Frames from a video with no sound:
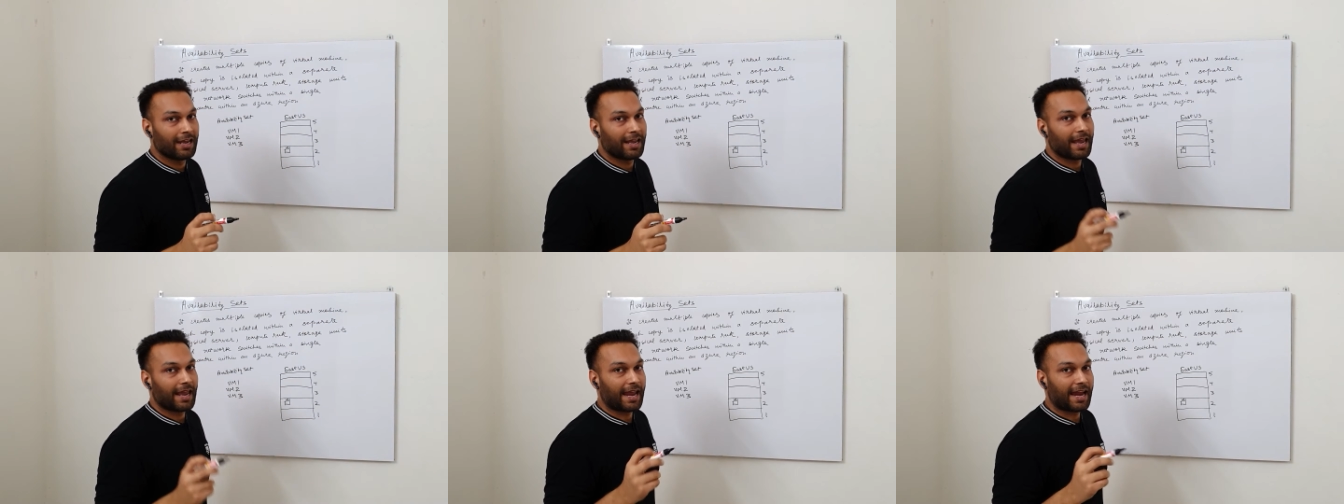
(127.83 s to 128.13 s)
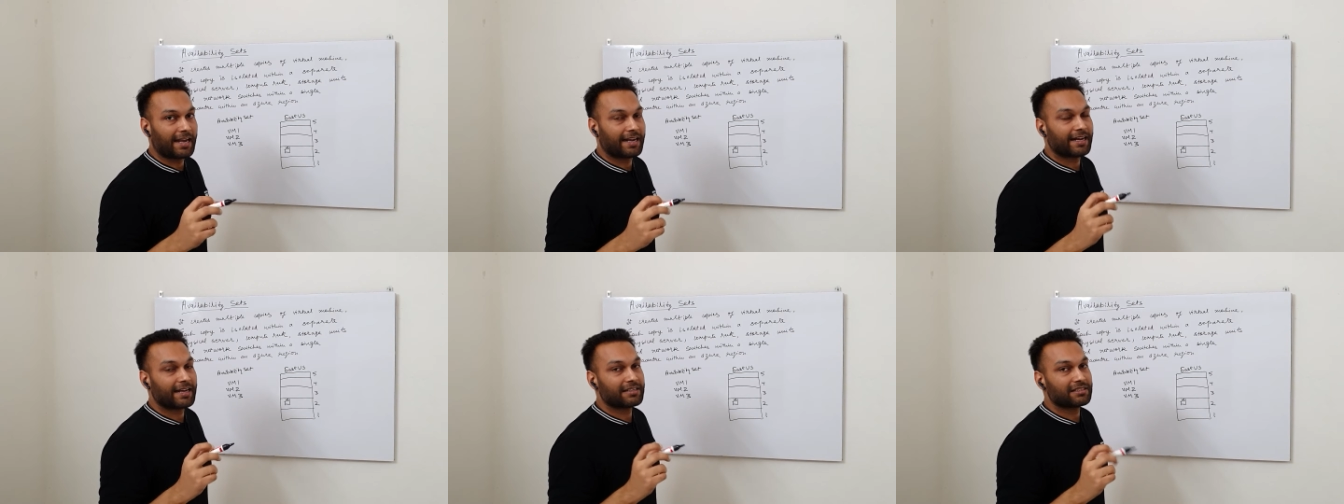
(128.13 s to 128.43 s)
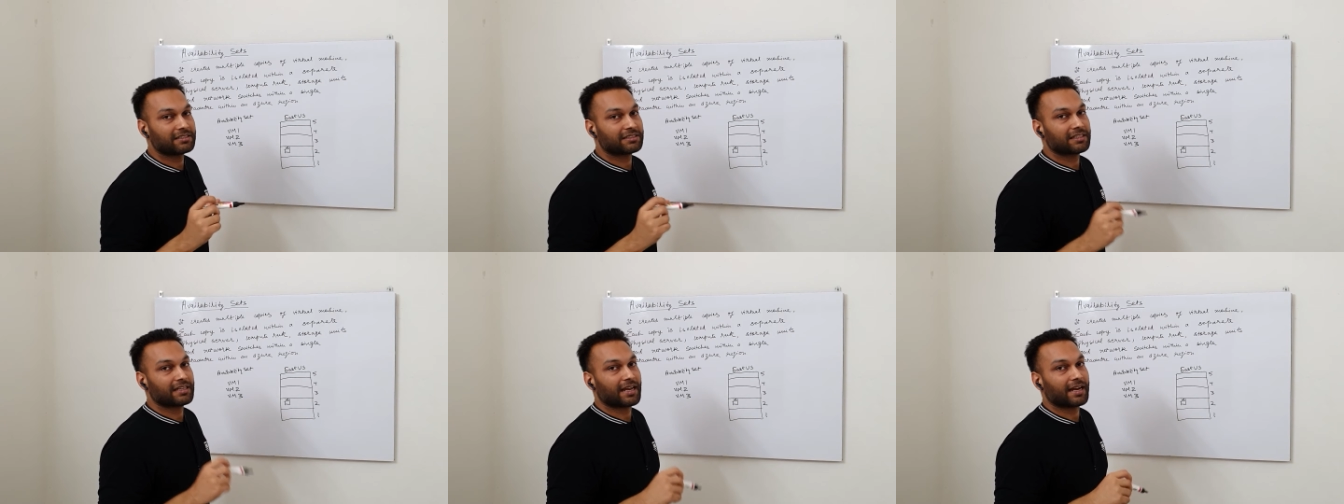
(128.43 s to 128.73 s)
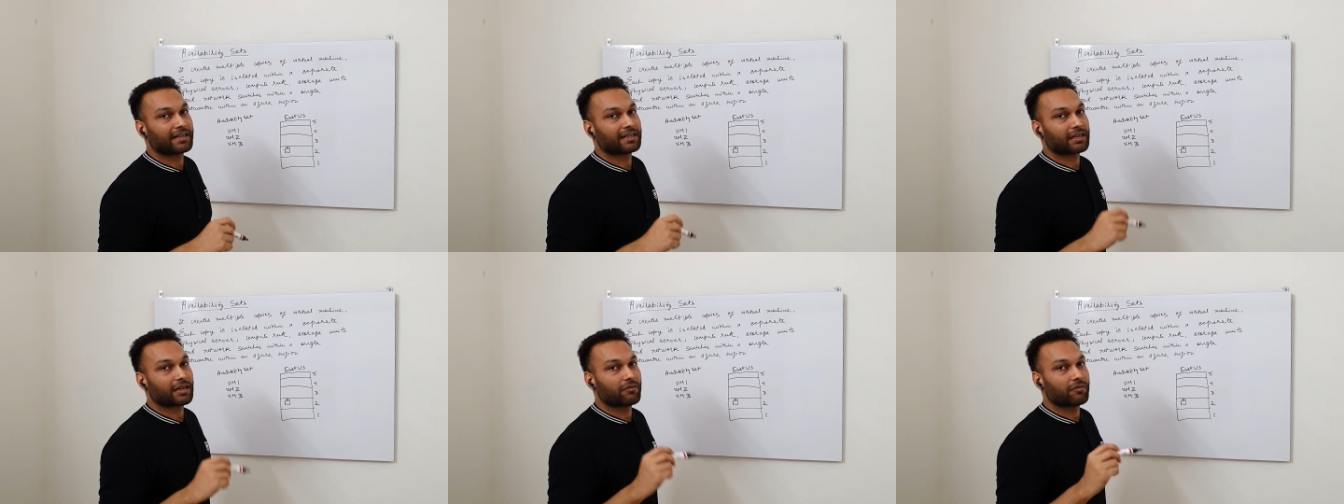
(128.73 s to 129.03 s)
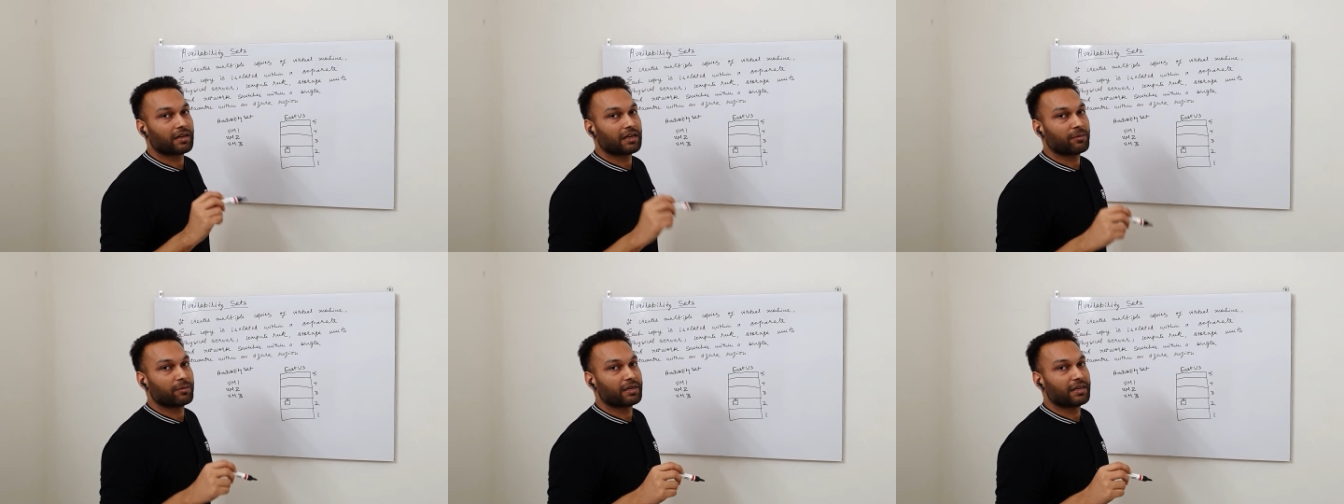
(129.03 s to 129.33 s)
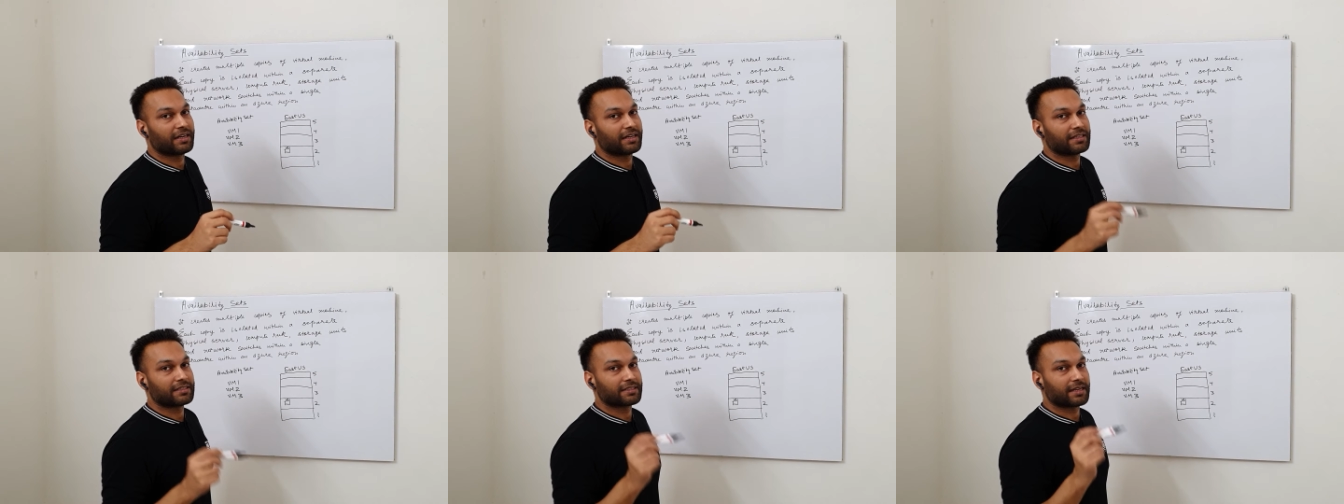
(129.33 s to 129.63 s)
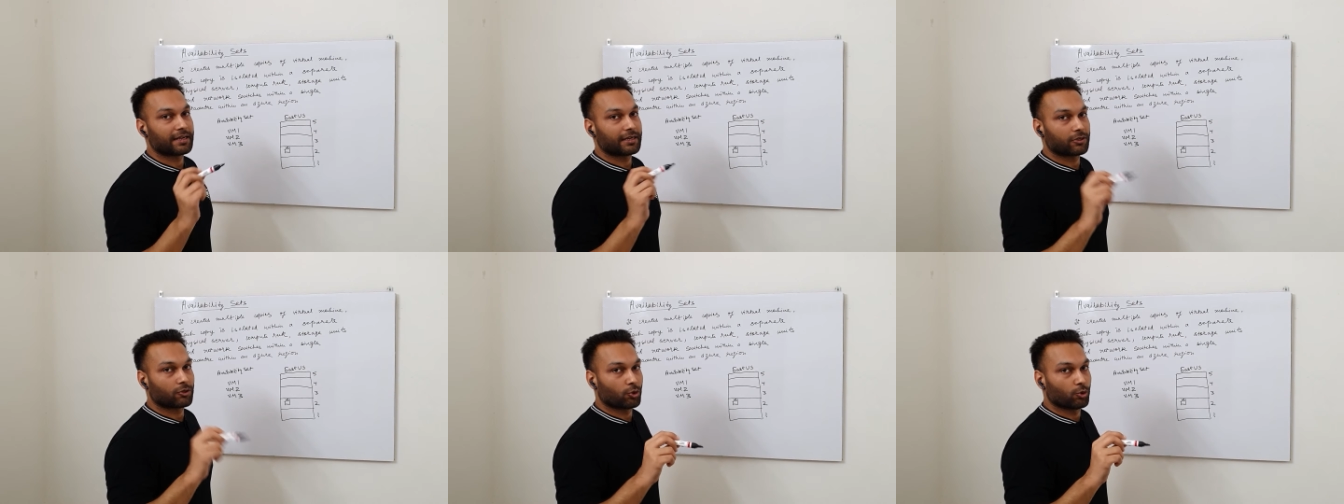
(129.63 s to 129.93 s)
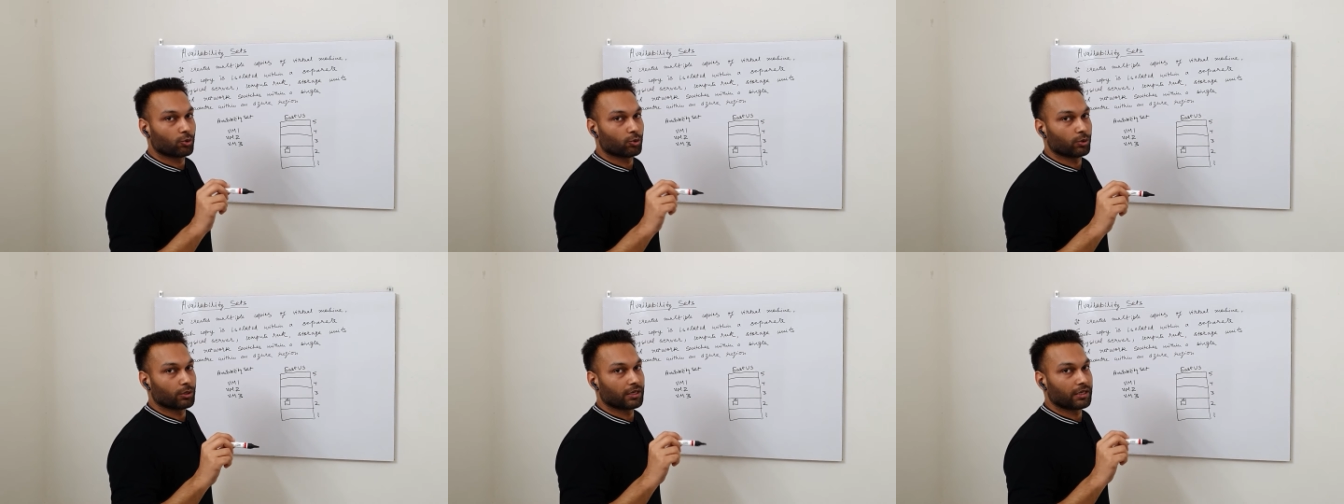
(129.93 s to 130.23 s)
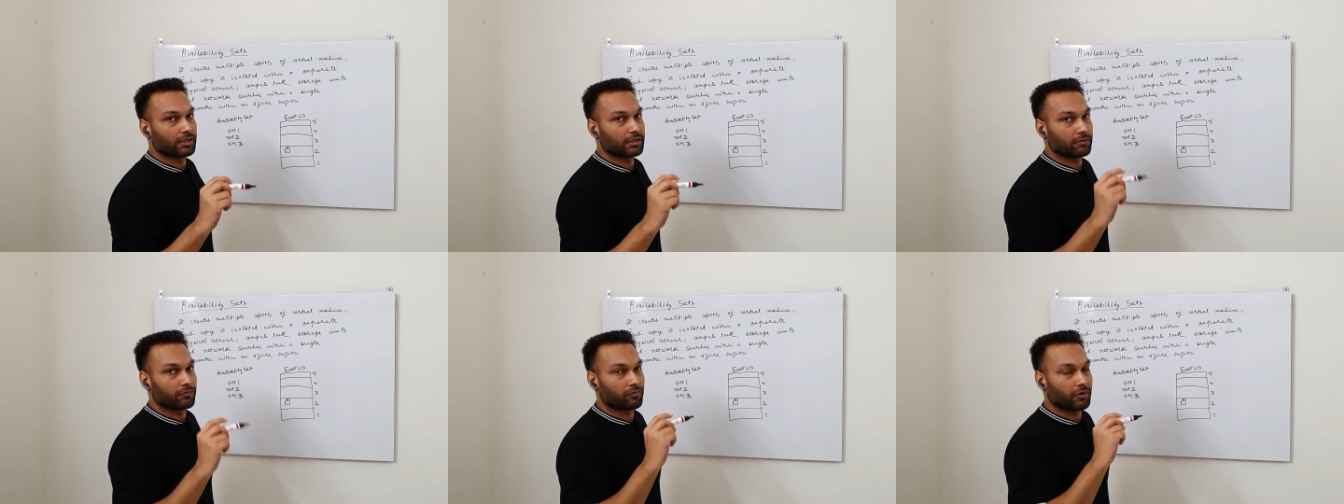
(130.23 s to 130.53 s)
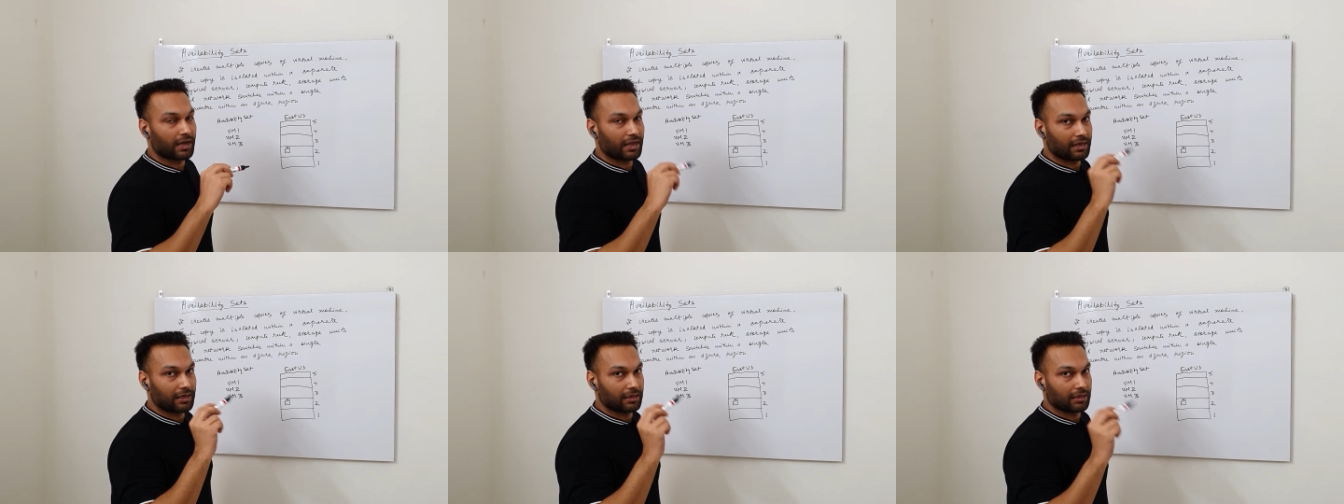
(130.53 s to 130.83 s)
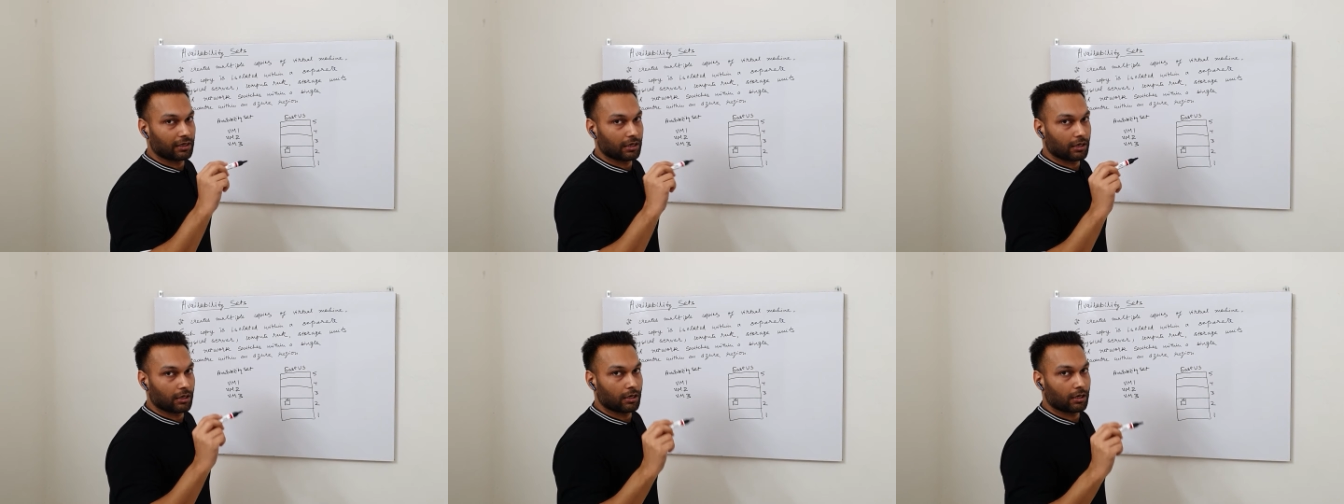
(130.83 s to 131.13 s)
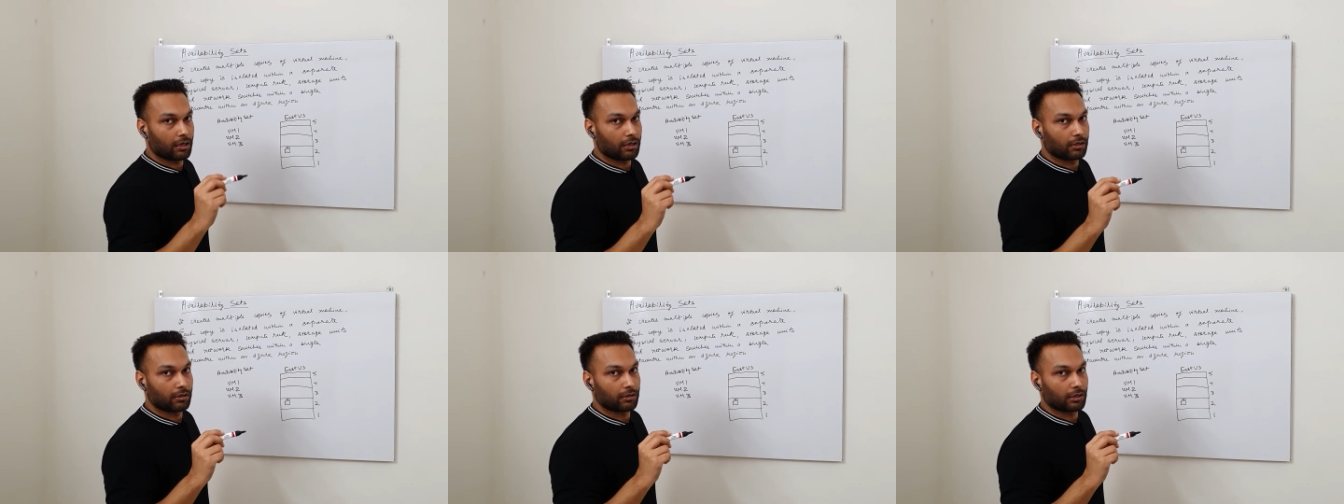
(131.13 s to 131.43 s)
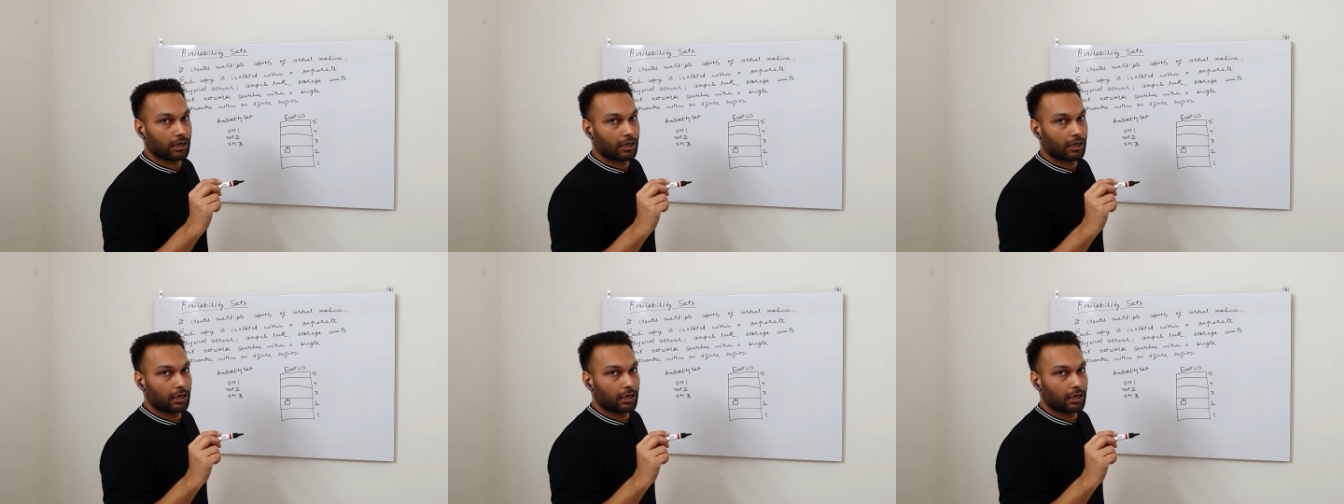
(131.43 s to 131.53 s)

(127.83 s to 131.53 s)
and I select availability set 2 in while